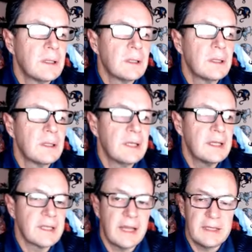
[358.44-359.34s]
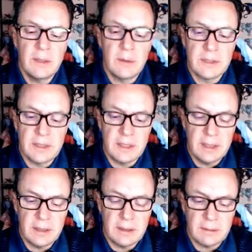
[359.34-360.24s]
his idea was that
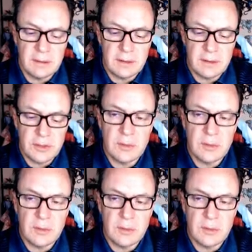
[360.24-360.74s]
the, the students